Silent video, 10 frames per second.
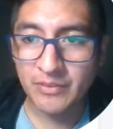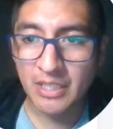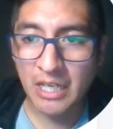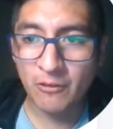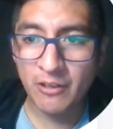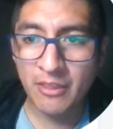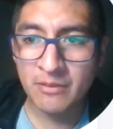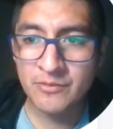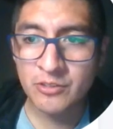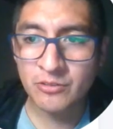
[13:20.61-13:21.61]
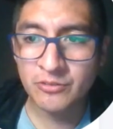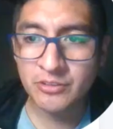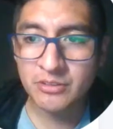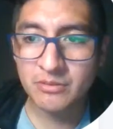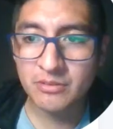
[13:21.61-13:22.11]
The algorithm
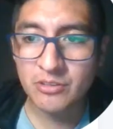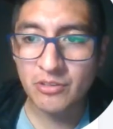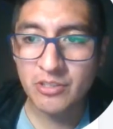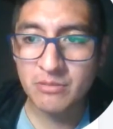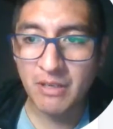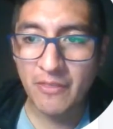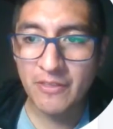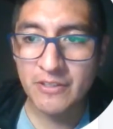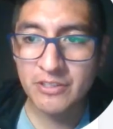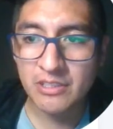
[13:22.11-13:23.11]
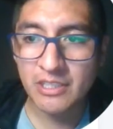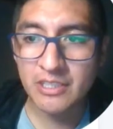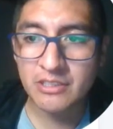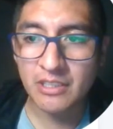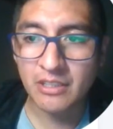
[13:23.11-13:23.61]
choice matters
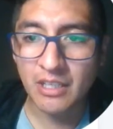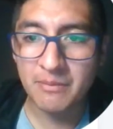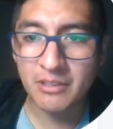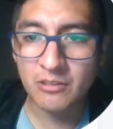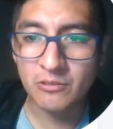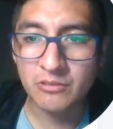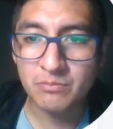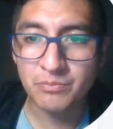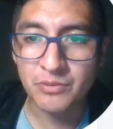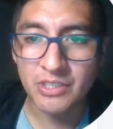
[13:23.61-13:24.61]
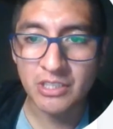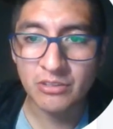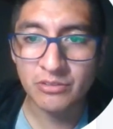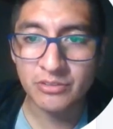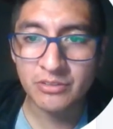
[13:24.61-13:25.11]
less than having good
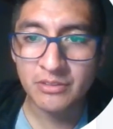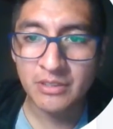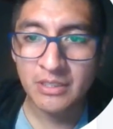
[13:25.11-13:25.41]
predictors.